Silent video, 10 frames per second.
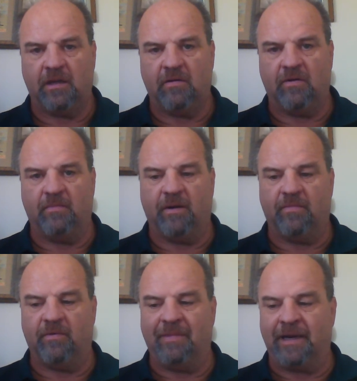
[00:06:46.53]

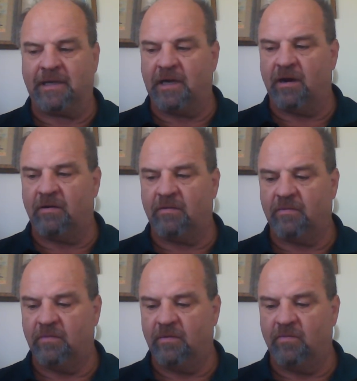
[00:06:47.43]
Remember, Medicare
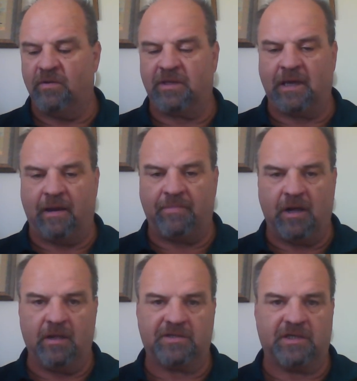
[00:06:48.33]
with a gap
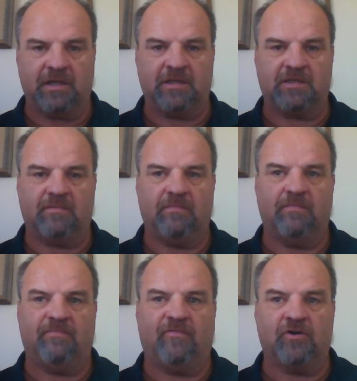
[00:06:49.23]
policy is
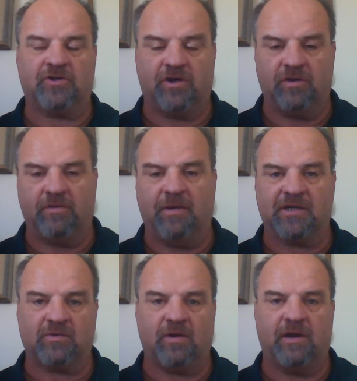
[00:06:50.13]
for sure the
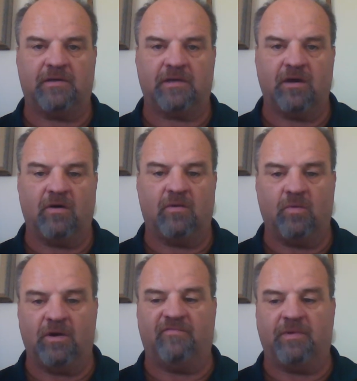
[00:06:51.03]
best way to go, and
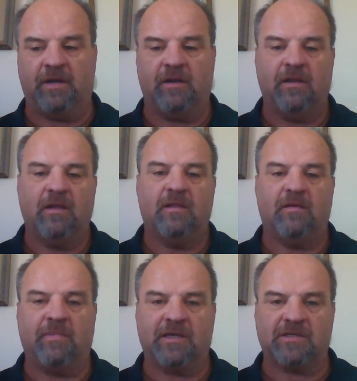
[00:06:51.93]
would have been
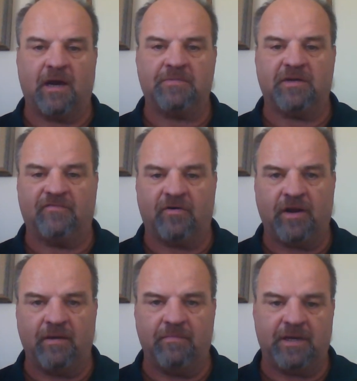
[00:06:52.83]
the best option for
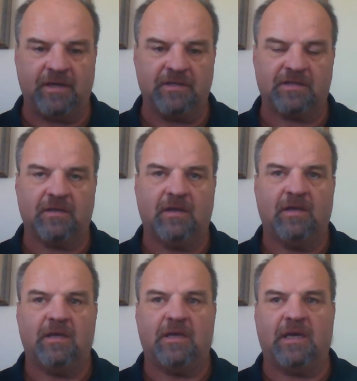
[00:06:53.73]
him because
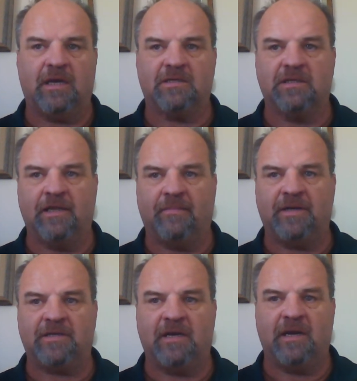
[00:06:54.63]
he is
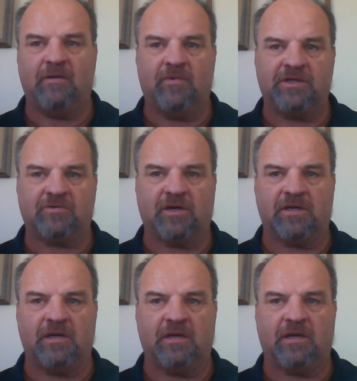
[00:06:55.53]
limited and
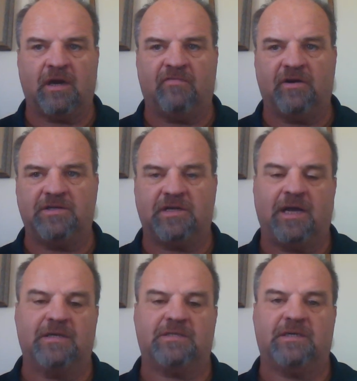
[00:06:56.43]
restricted in coverage and
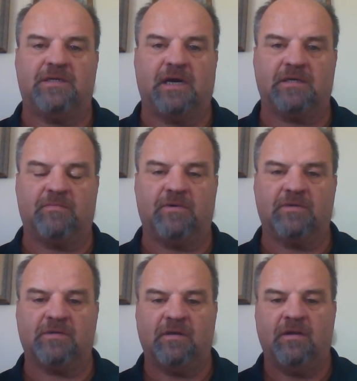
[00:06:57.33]
has
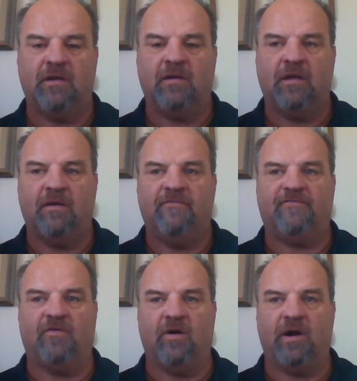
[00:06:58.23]
deductibles
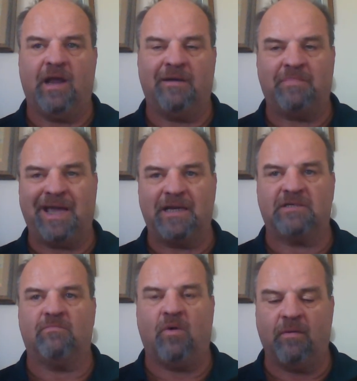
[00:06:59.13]
for and
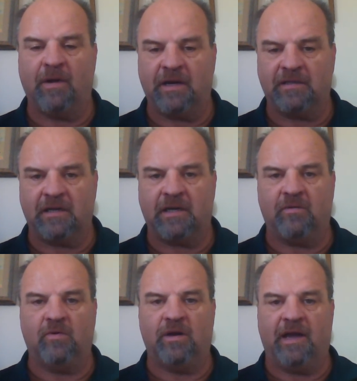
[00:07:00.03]
pays more money than he
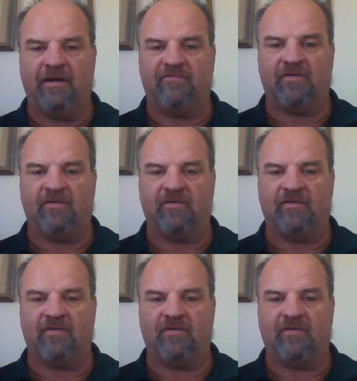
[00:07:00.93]
would have